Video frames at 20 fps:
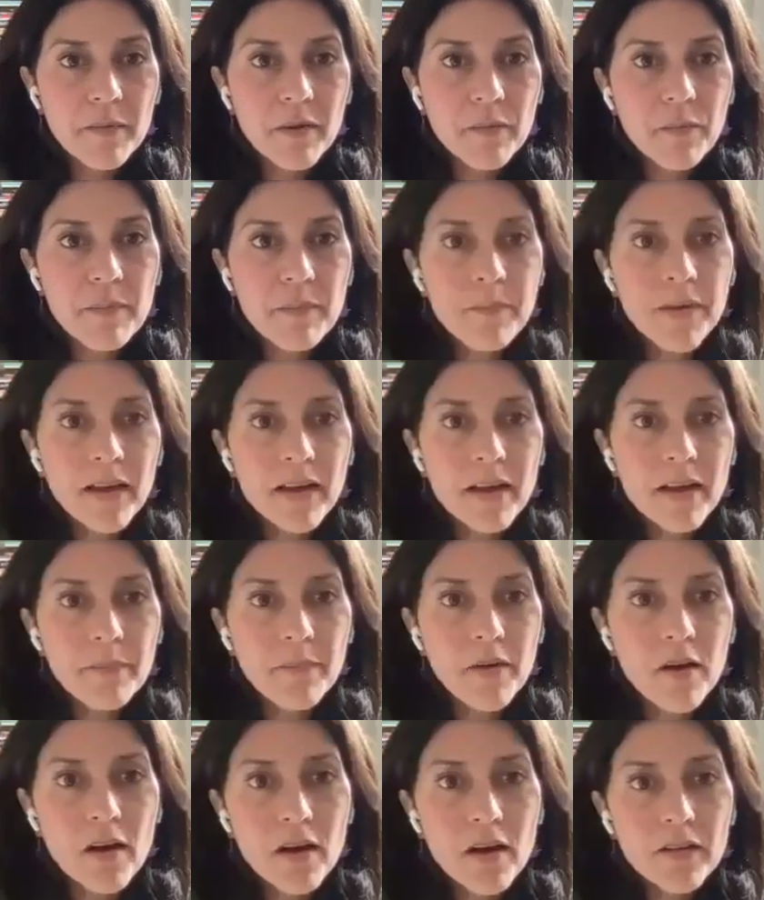I mean, we pick
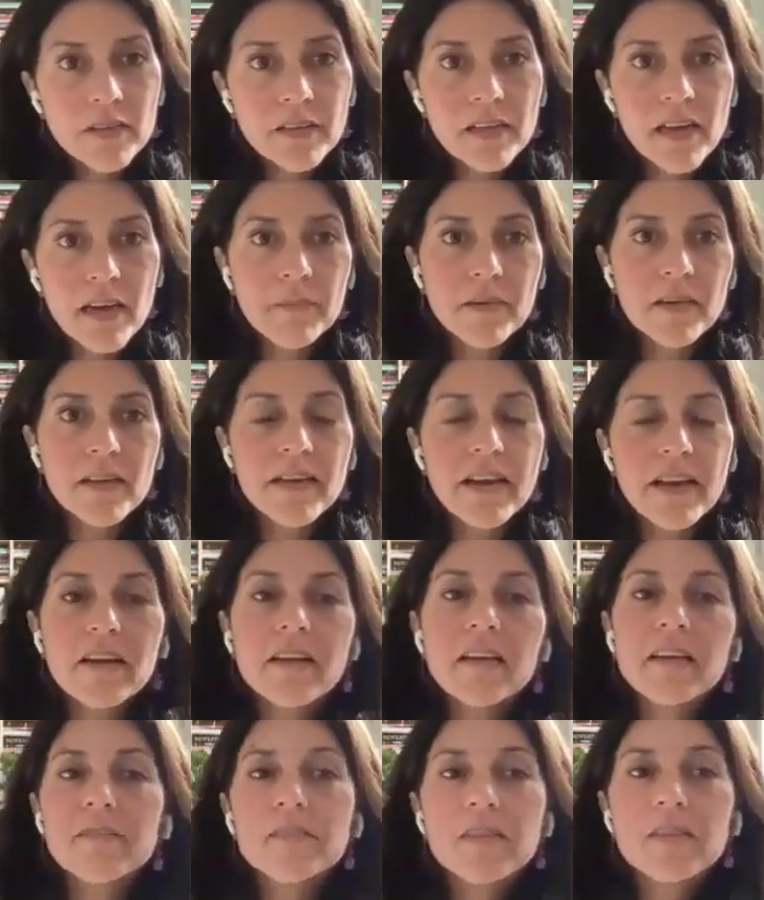up all the dominant
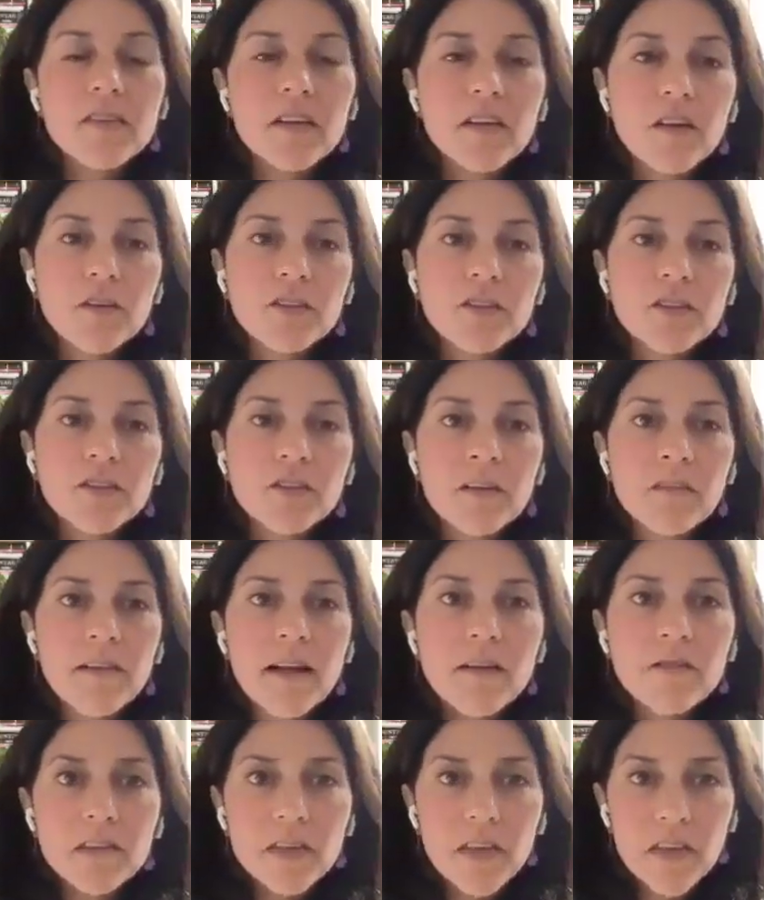narratives of the culture
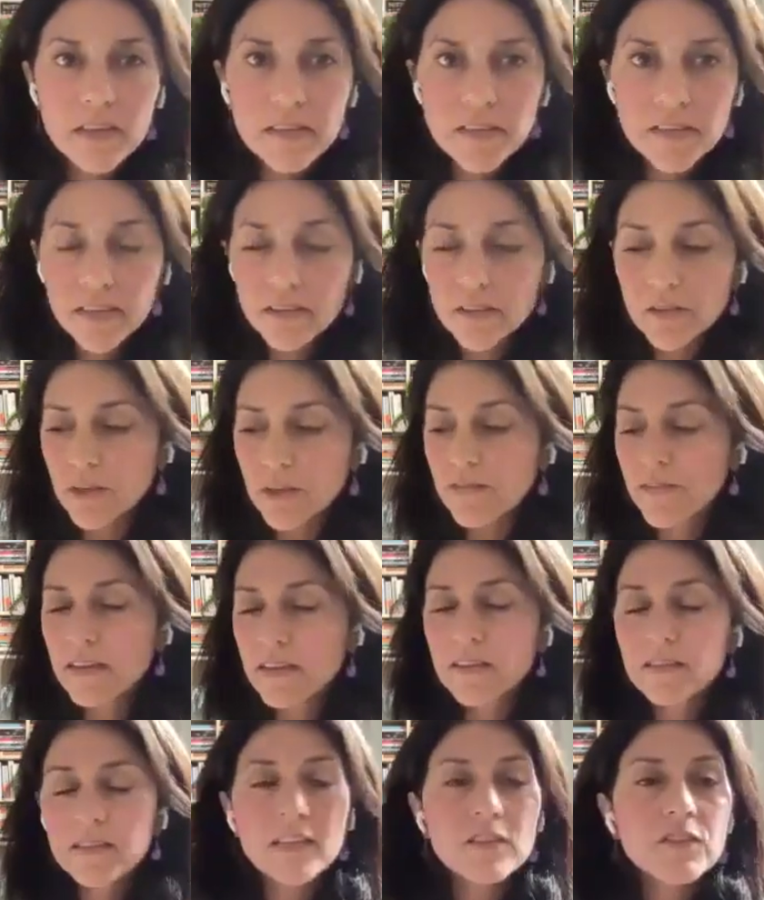around us and sort of
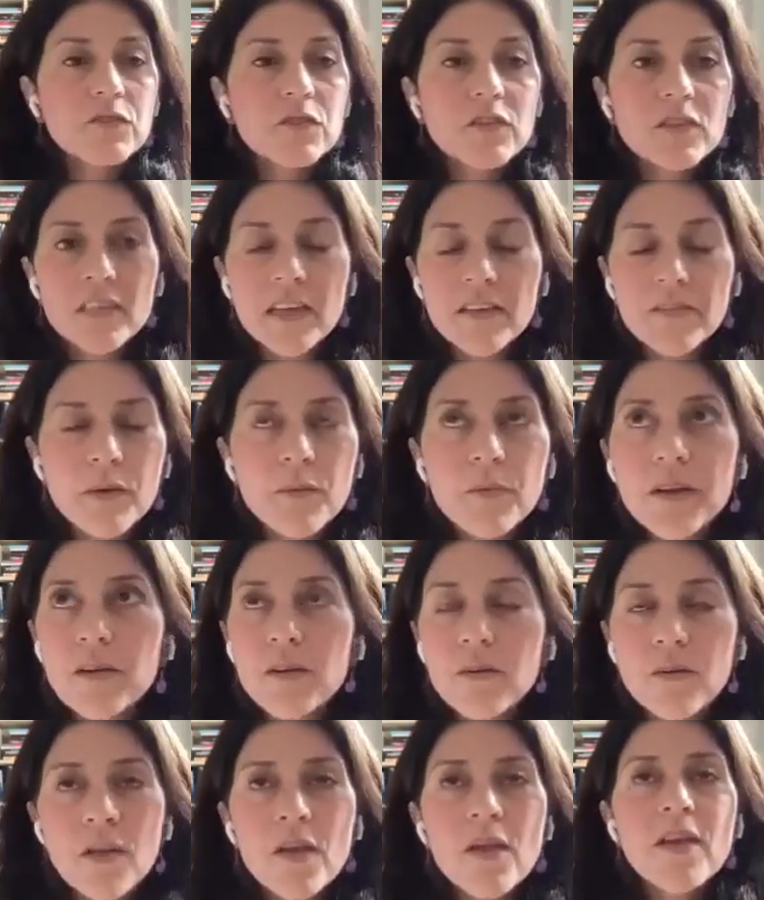ancestral stuff. Like
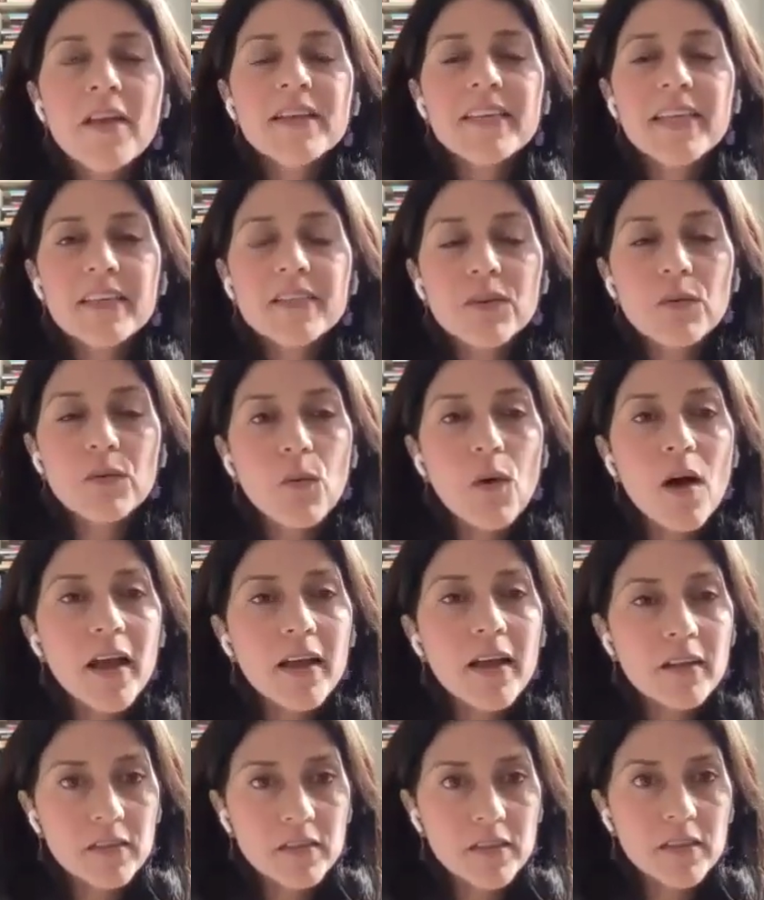it takes a
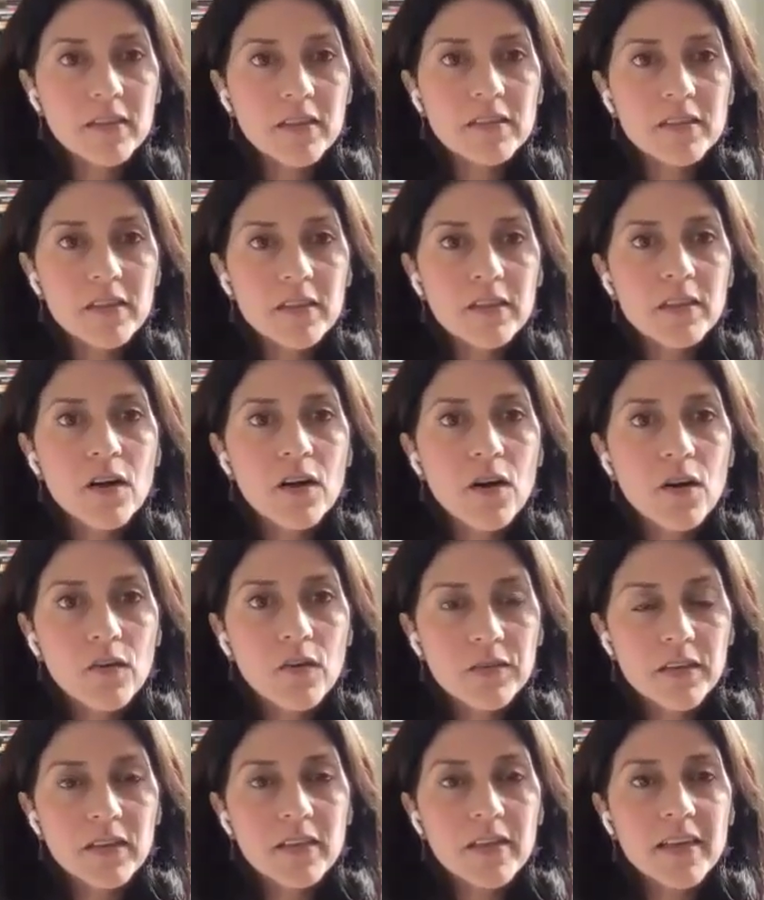while to know
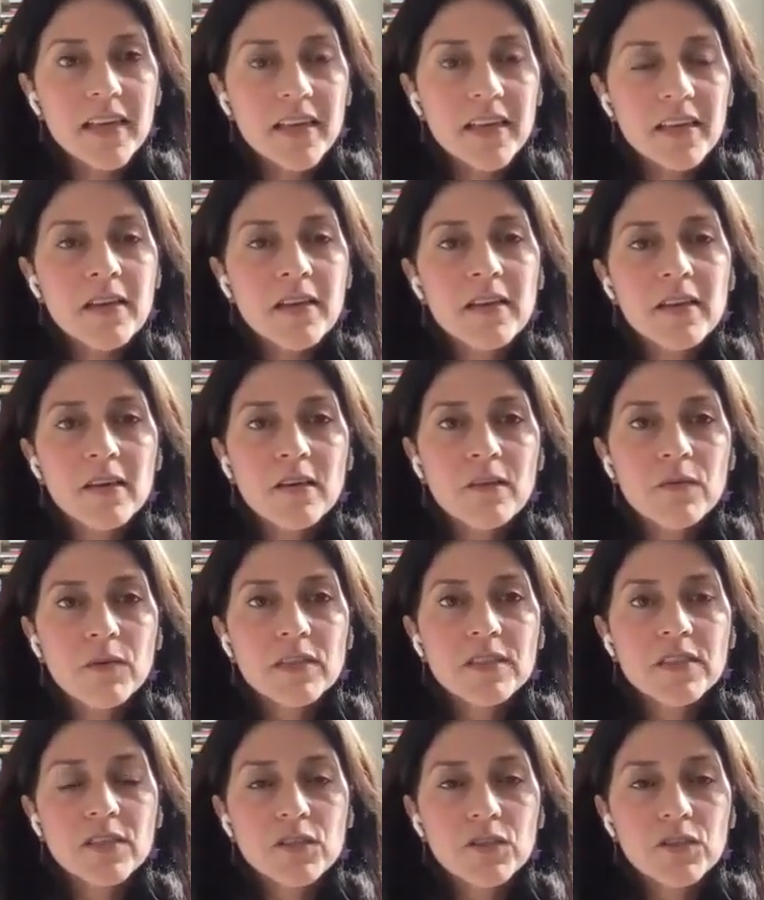really
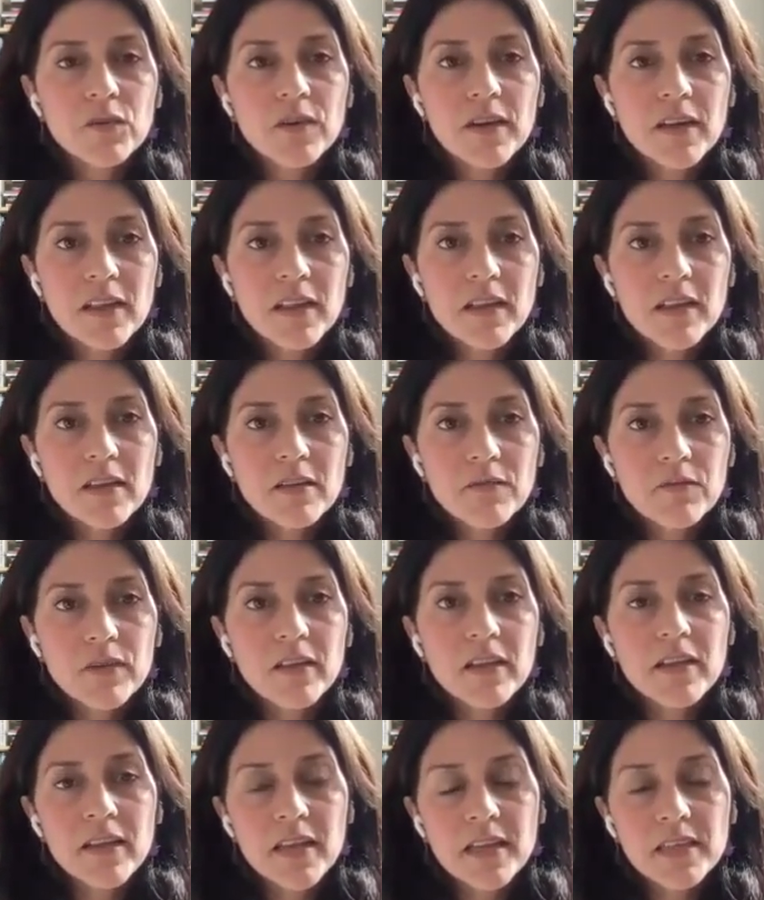what's the story that
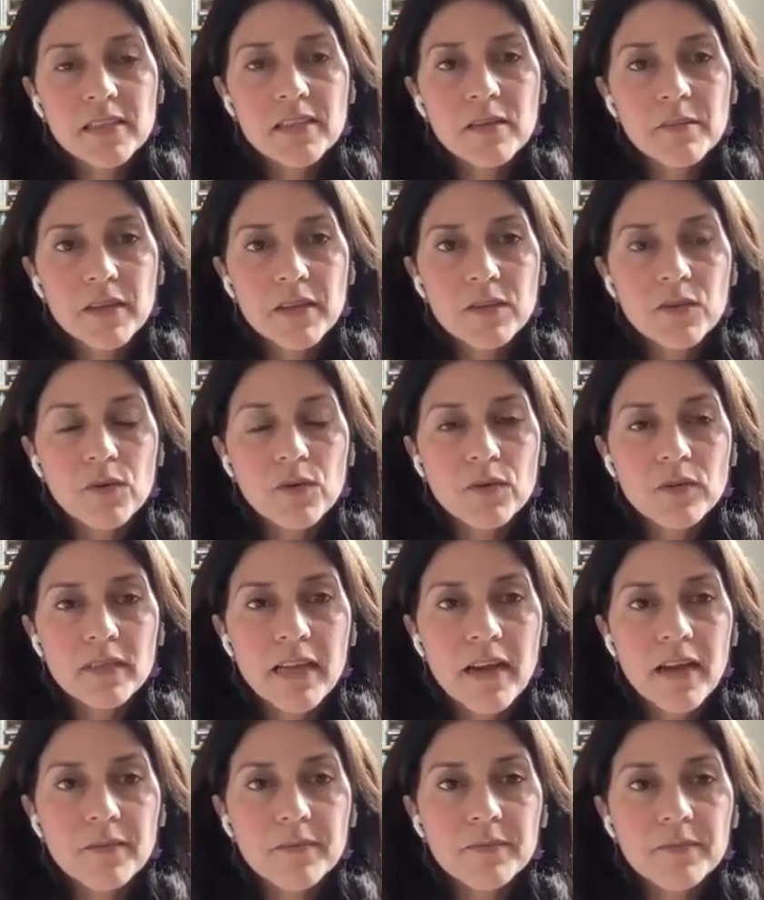really needs to be told
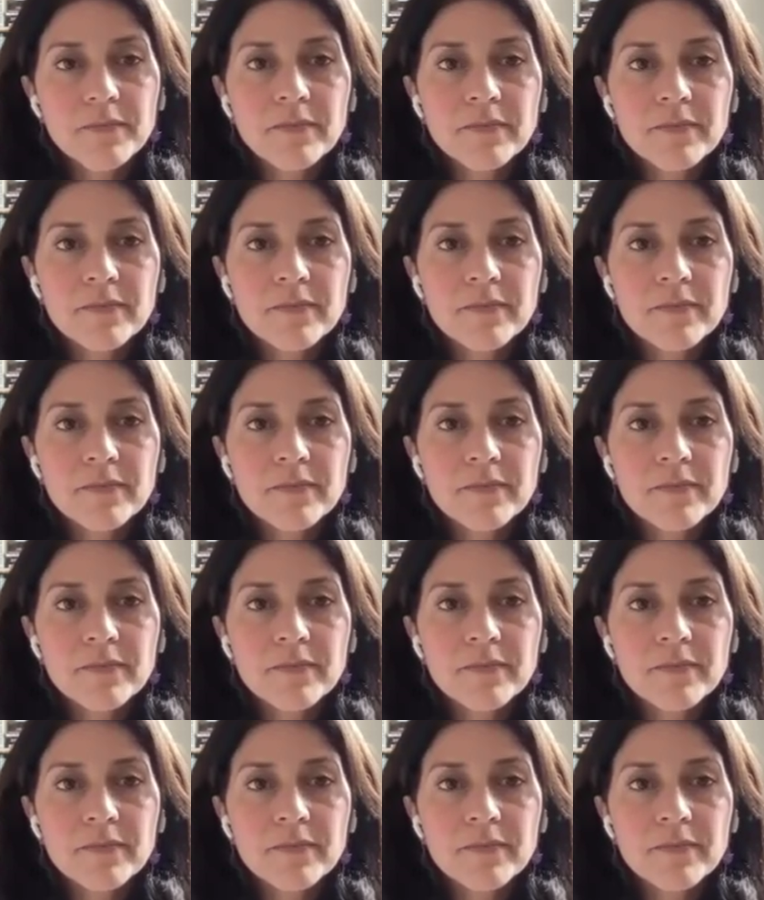now.